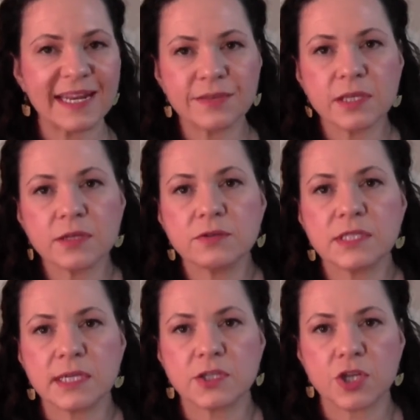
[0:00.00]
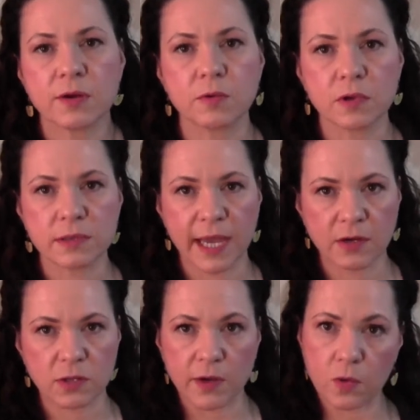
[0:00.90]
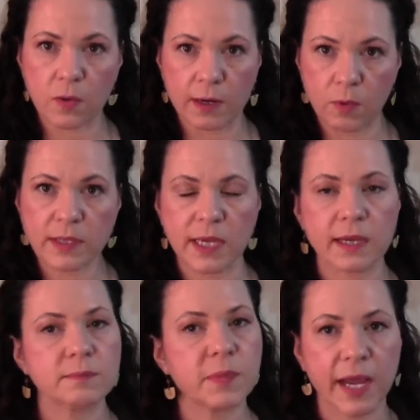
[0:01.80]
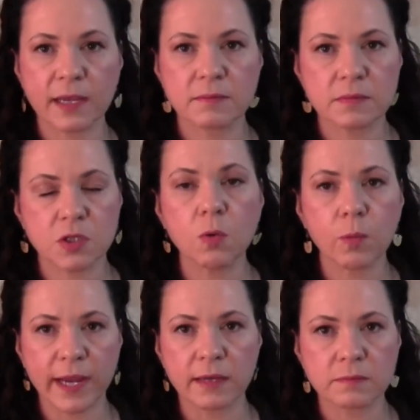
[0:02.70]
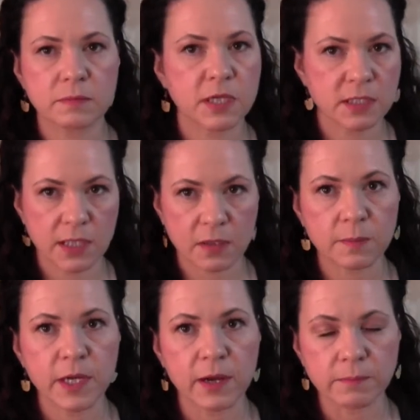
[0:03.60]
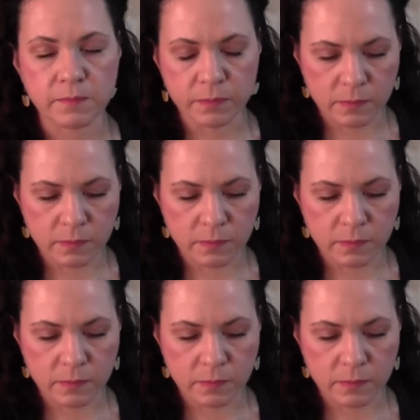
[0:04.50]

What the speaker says: Anything that you see in general that you're like, oh, I want that, buy it. Don't wait, because it'll be gone.